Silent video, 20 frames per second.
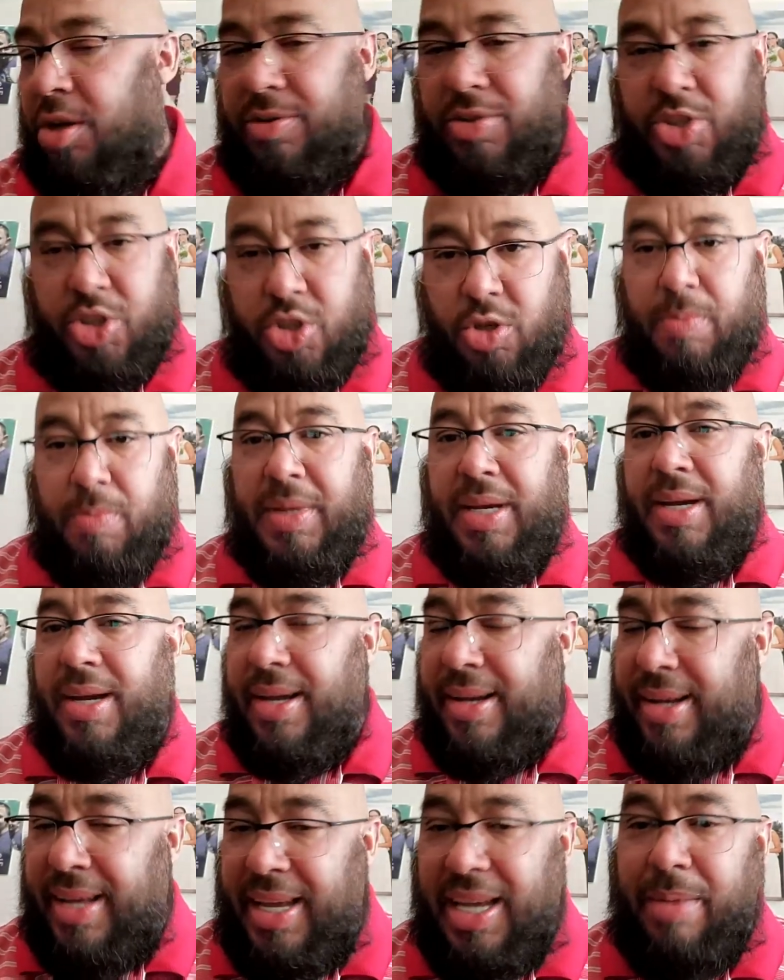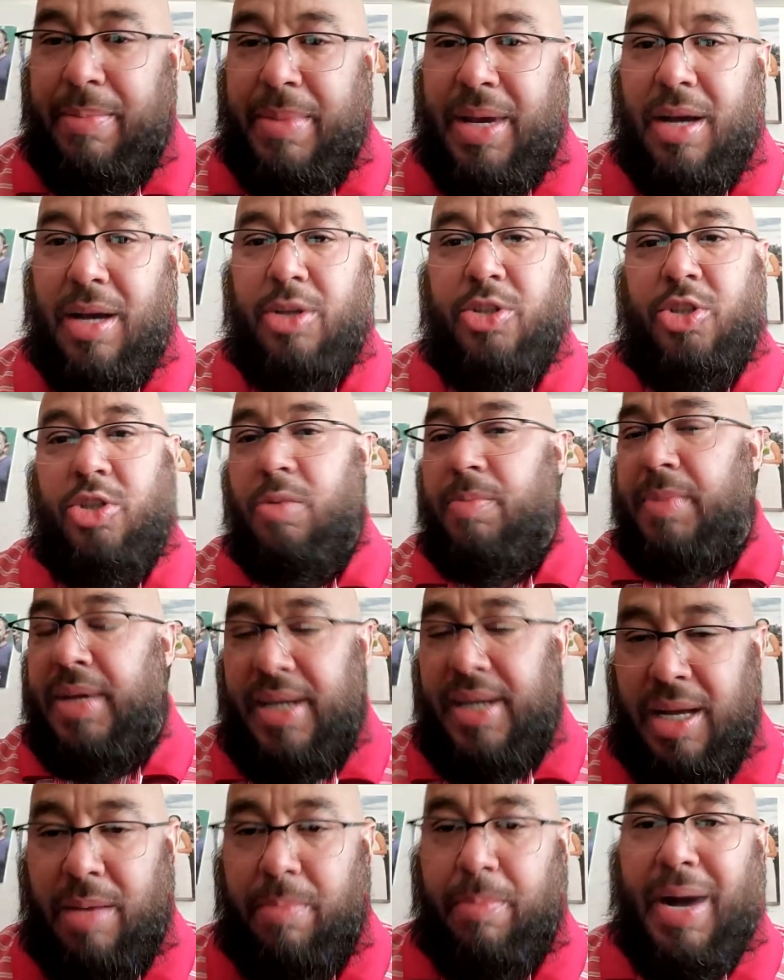shoot me an email, shoot me
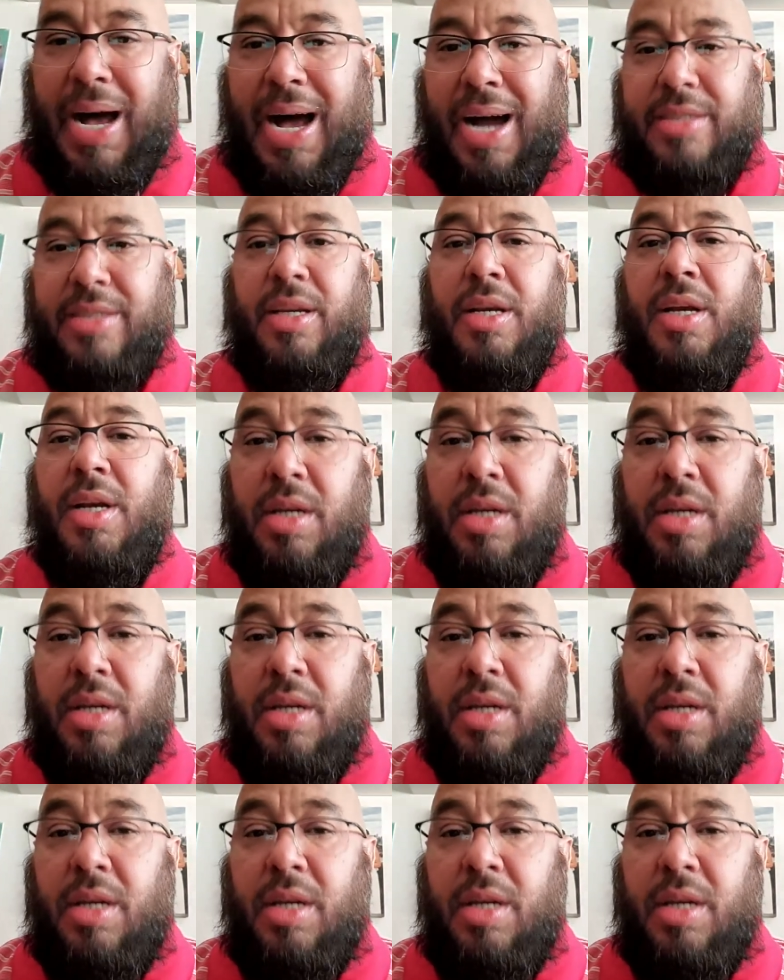an inbox.